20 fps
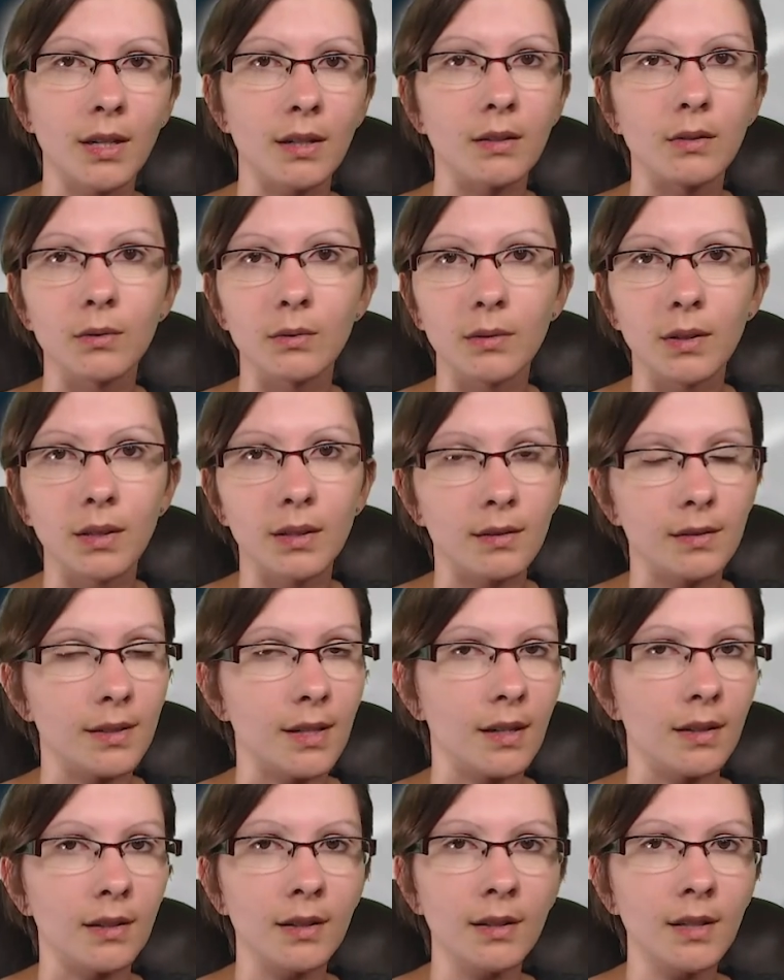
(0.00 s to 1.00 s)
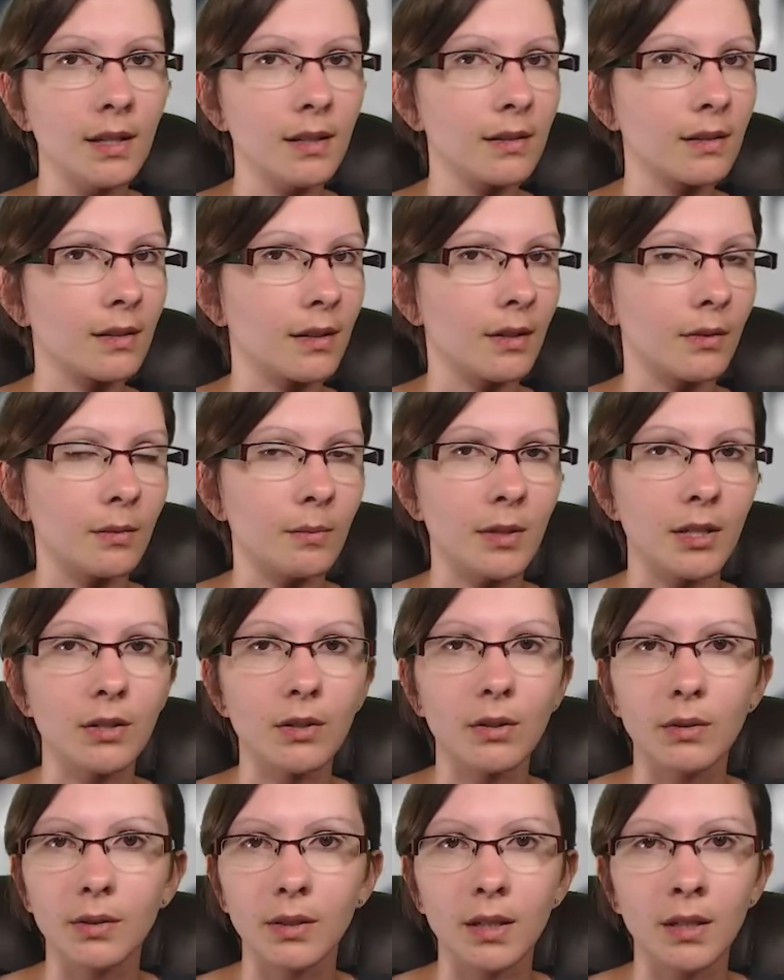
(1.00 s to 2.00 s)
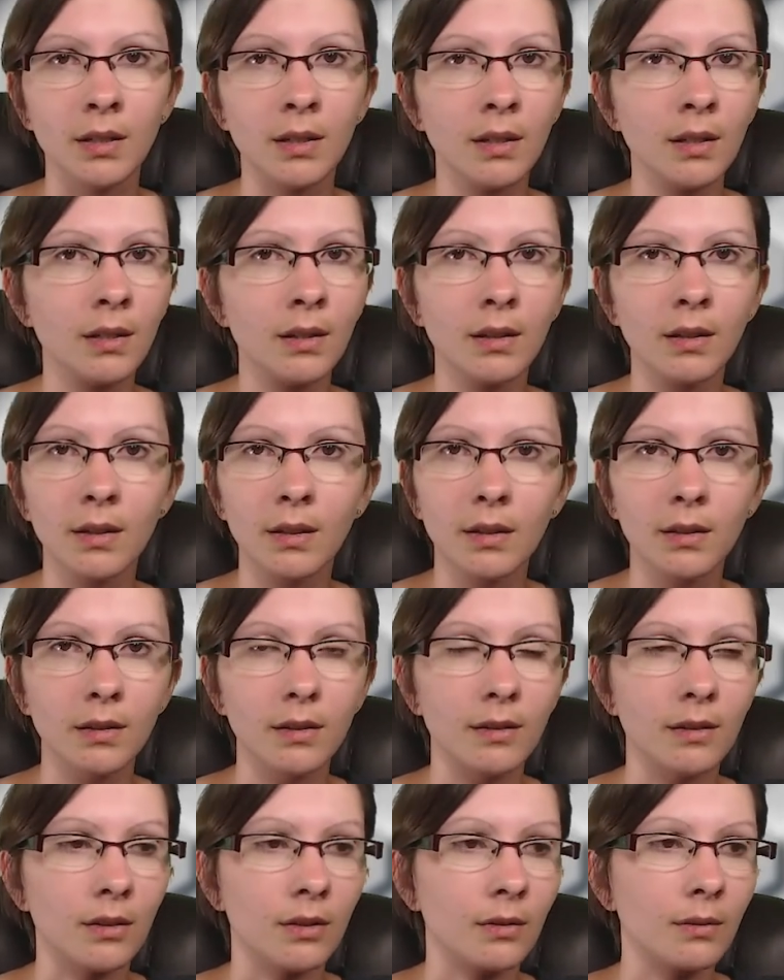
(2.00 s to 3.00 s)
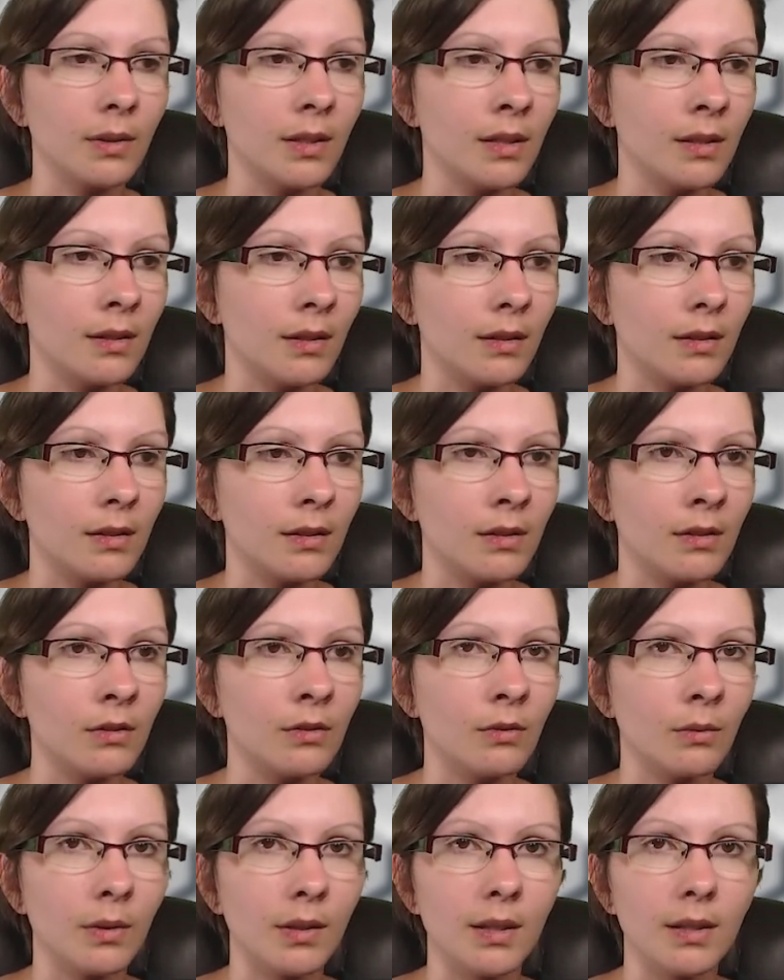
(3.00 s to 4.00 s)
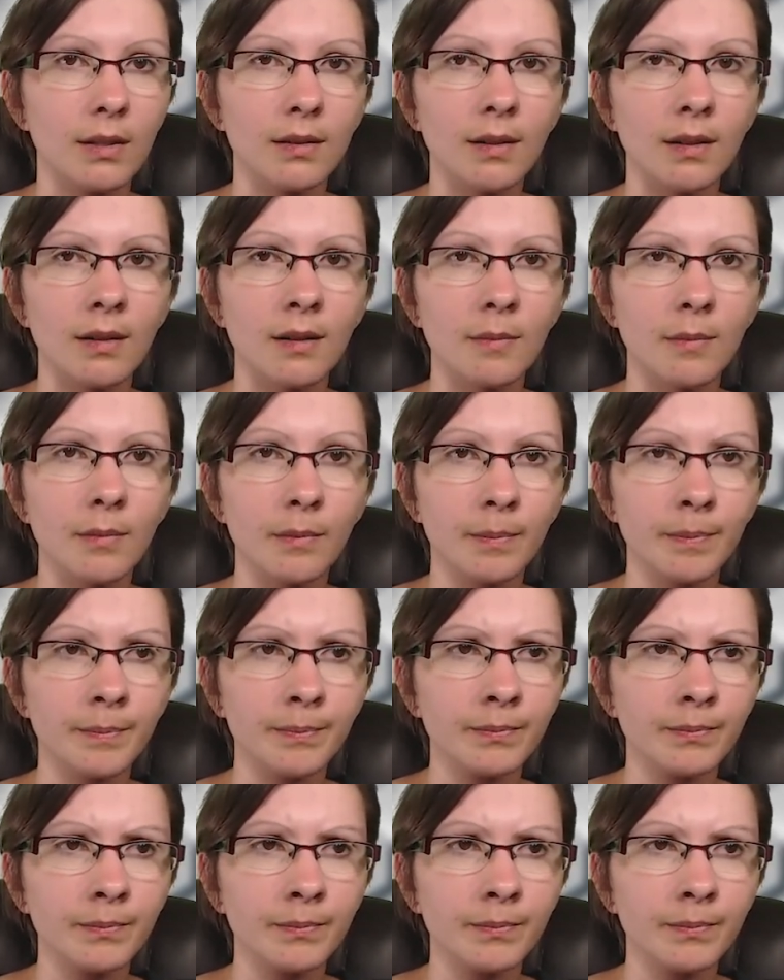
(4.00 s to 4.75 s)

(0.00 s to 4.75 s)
you had a standing desk, that would be totally, easy to do with the setup.